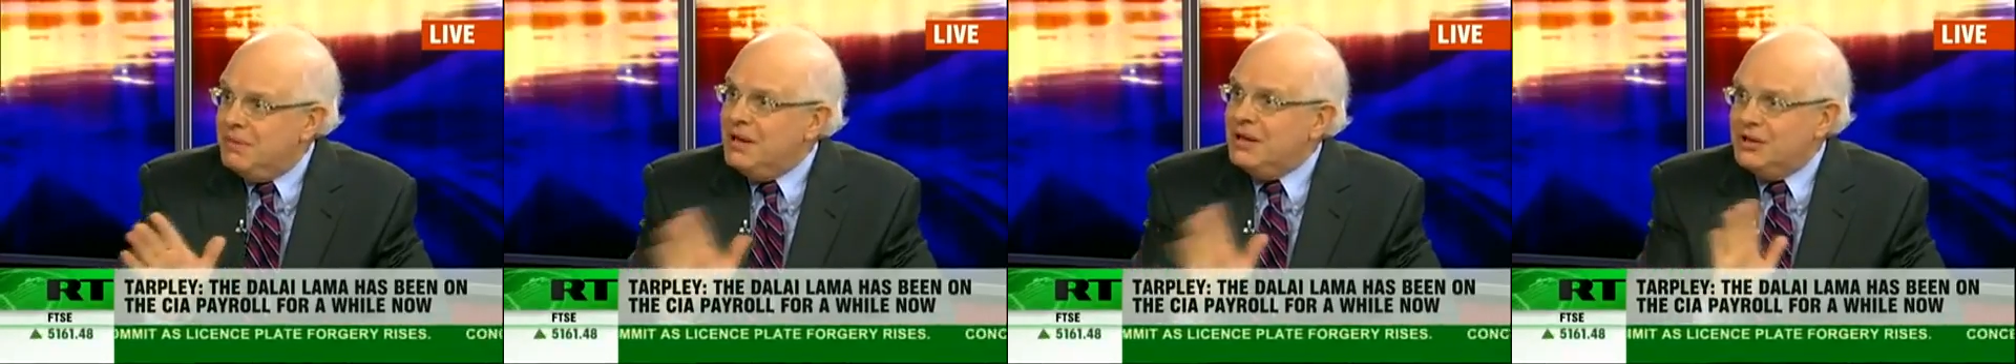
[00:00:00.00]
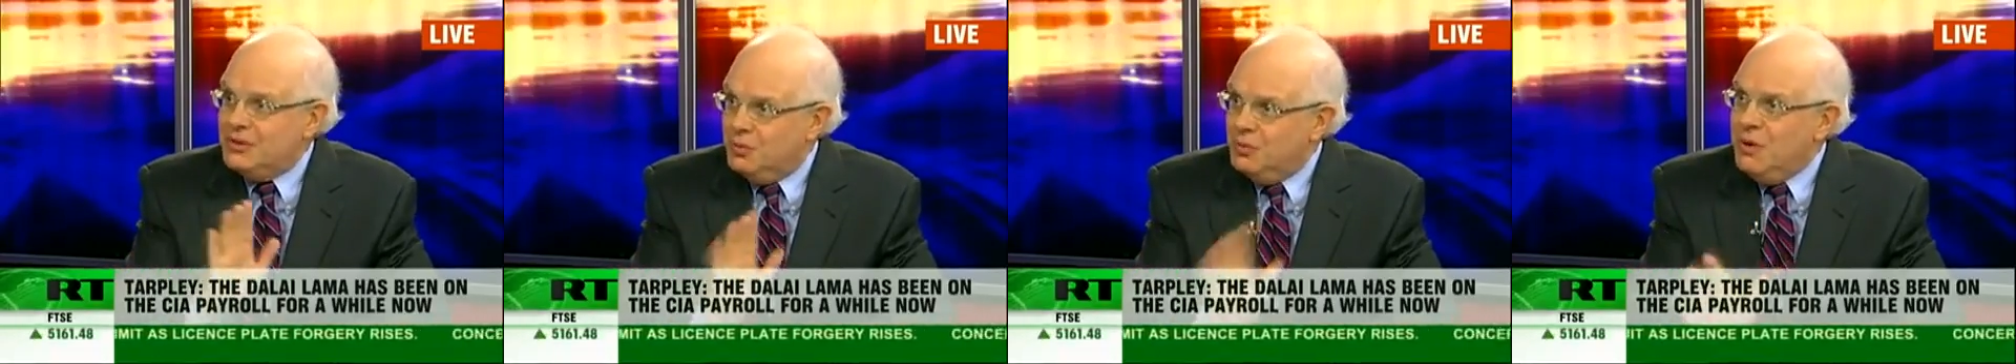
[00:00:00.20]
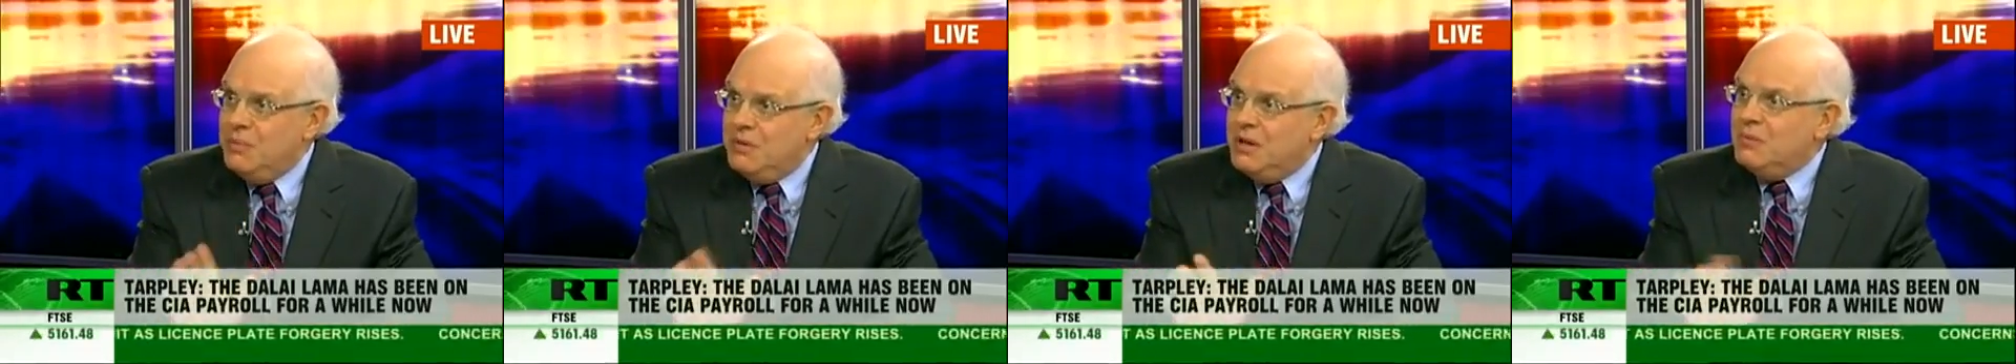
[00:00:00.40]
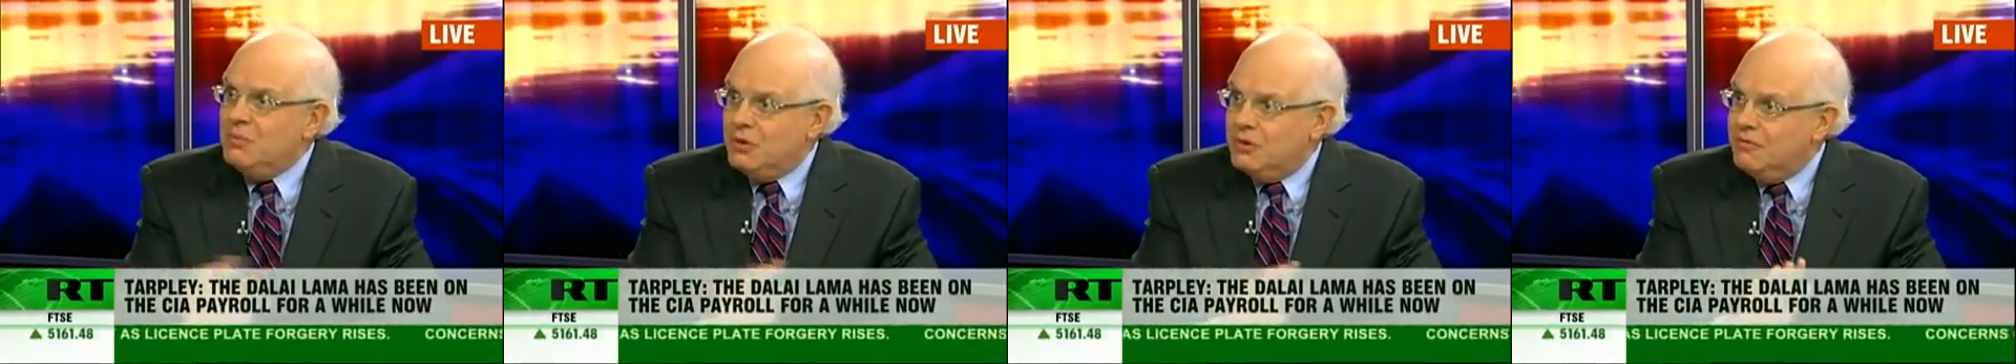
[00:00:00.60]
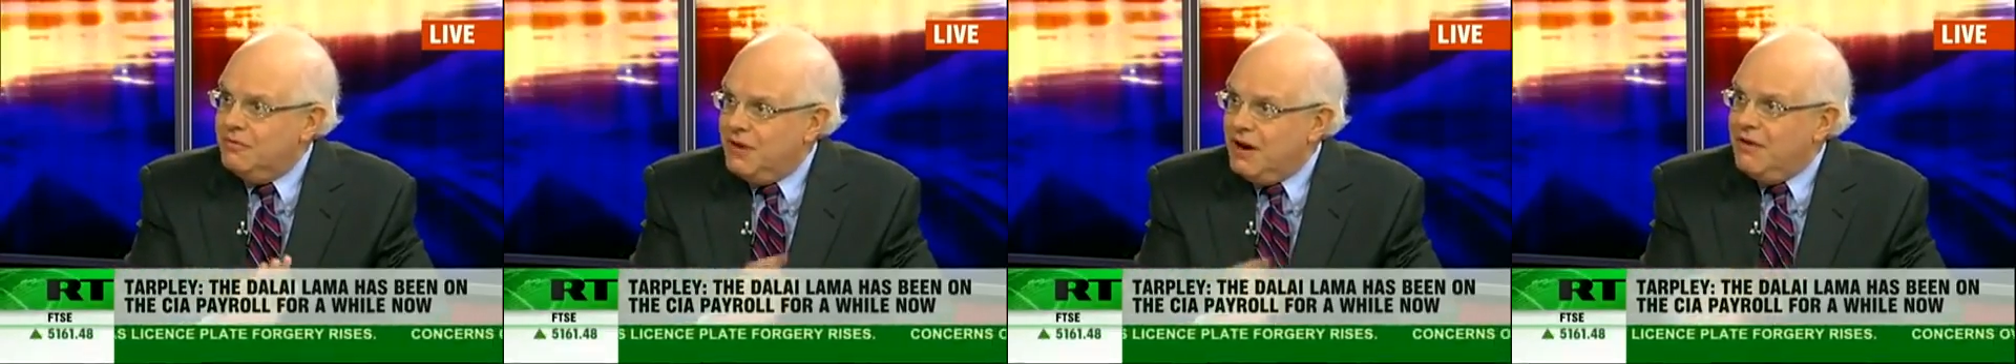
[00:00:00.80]
because women
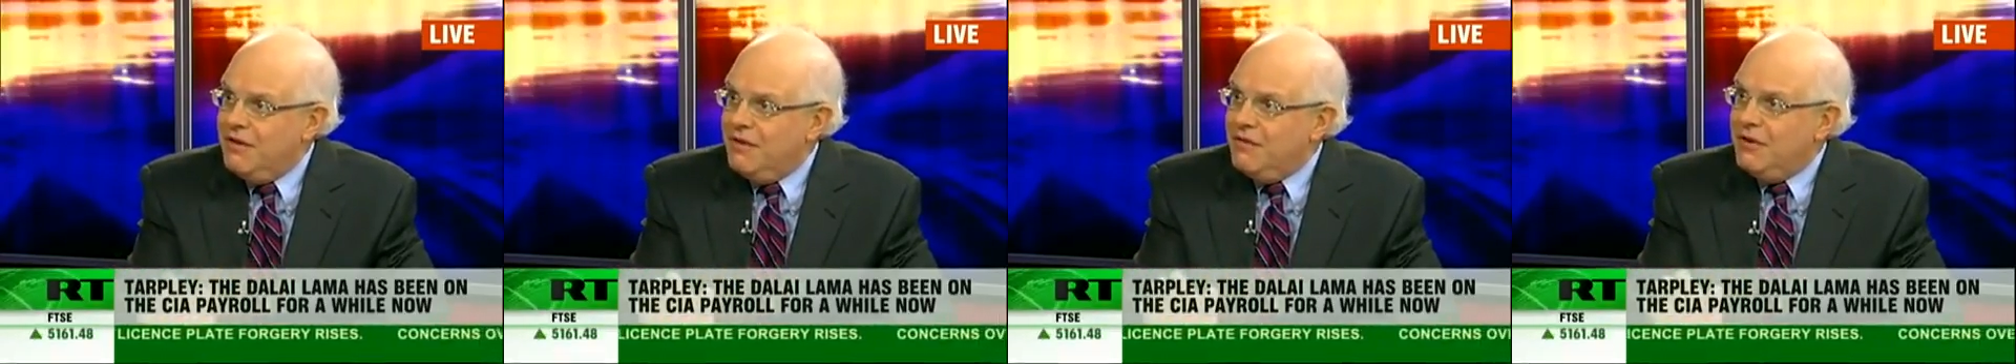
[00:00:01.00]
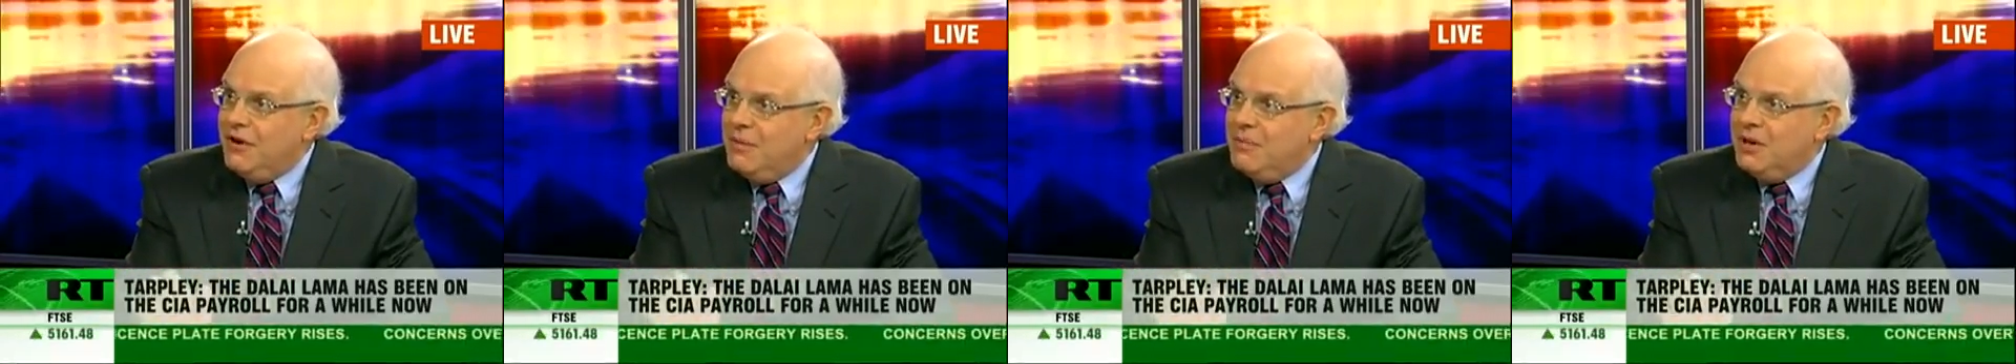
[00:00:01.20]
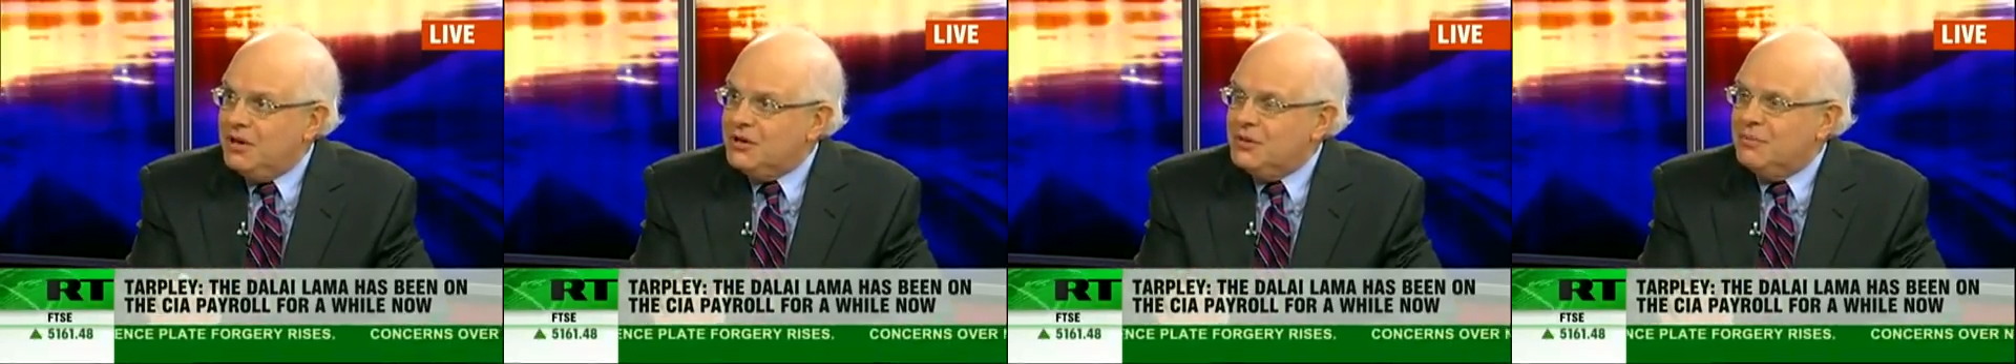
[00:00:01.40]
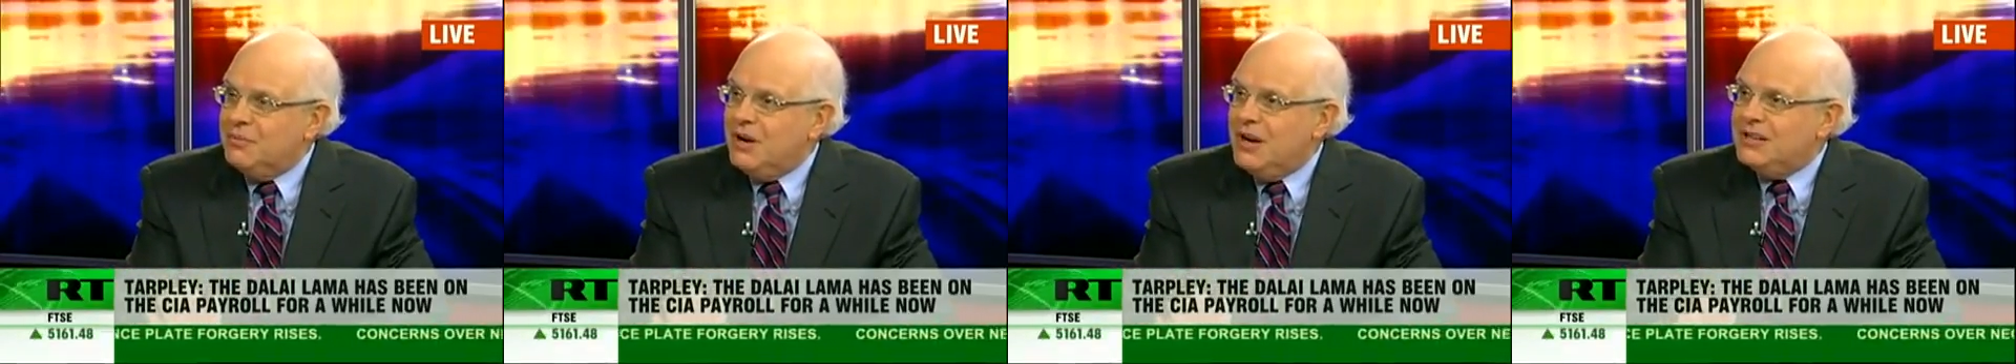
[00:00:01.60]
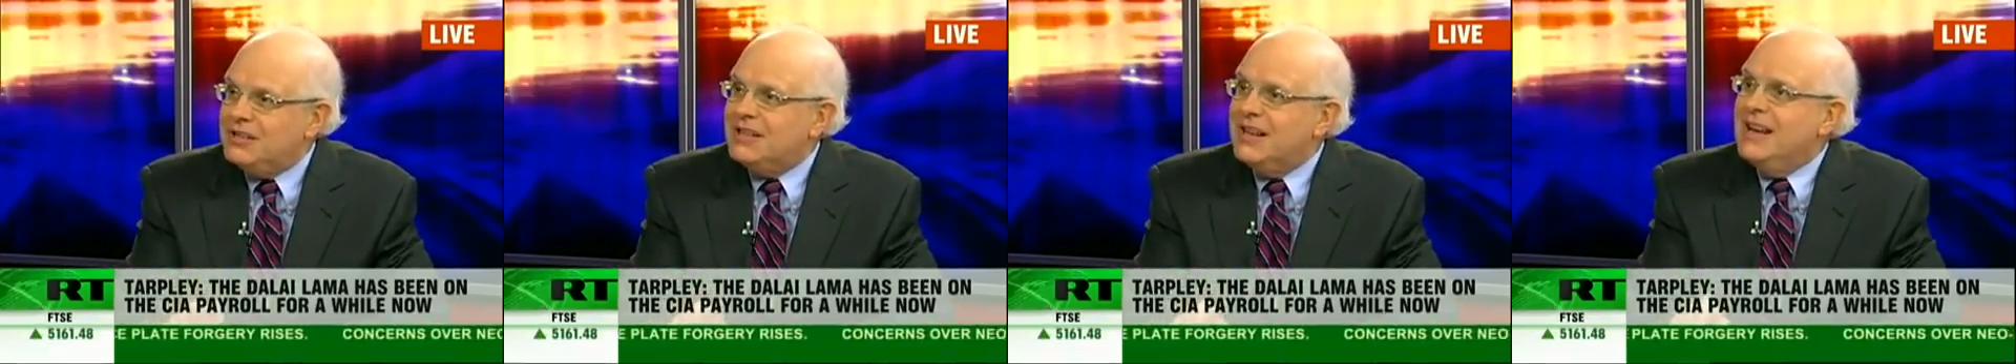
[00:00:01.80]
were very, very much
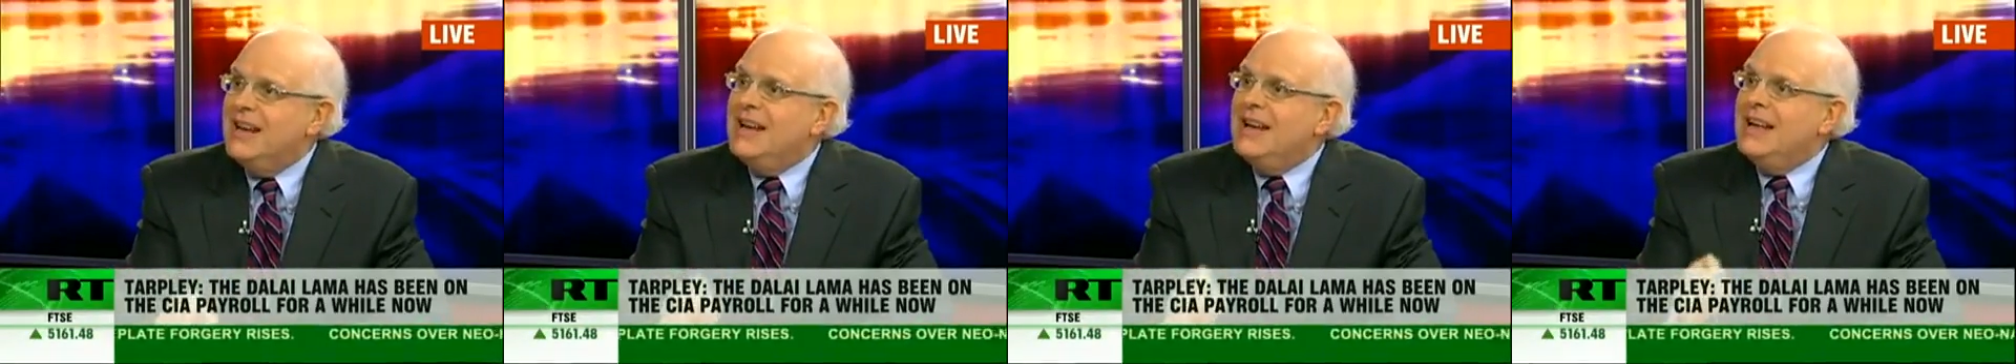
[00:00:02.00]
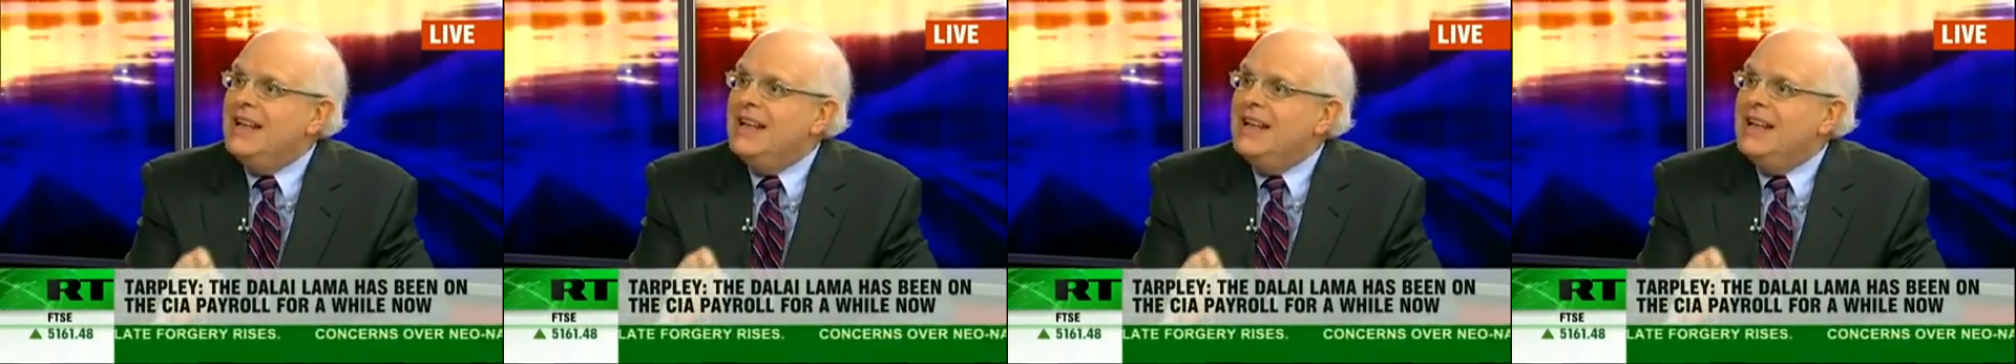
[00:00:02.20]
oppressed,